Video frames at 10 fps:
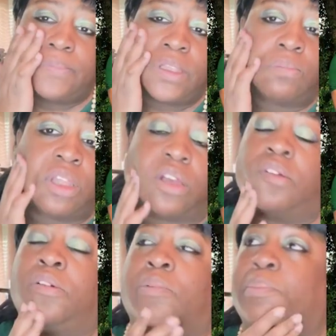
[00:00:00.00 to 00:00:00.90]
I'm like,
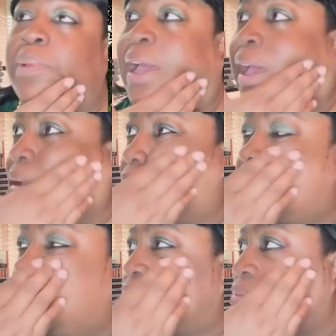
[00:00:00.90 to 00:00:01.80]
girl, bye.
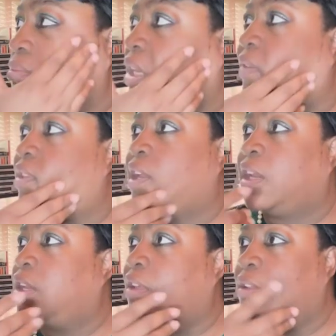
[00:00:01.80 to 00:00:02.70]
Everything
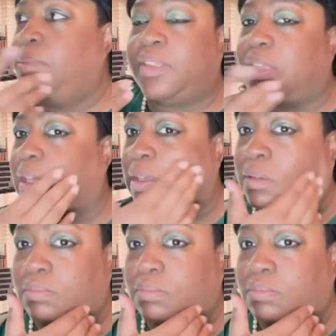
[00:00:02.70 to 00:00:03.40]
that needs to be said